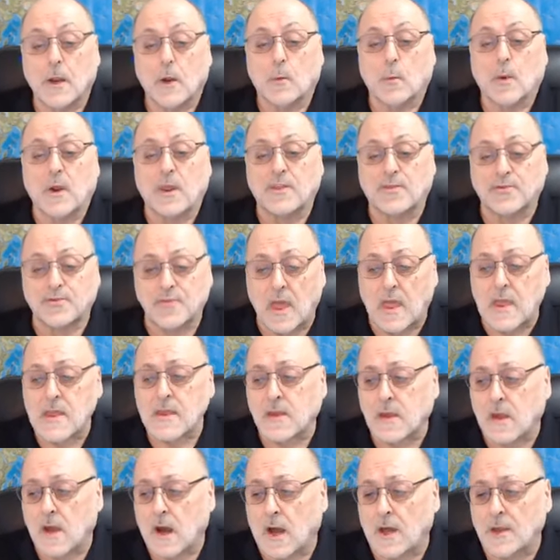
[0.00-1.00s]
We
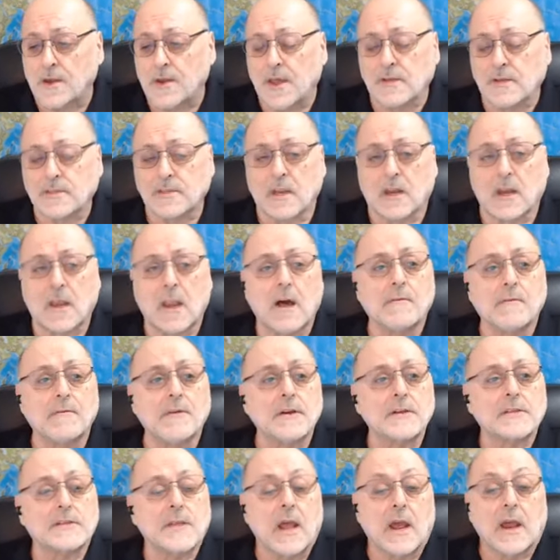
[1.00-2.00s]
think God doesn't love
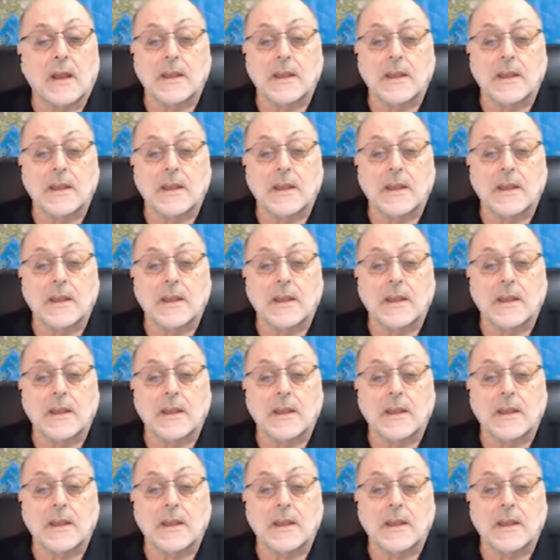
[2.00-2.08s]
us.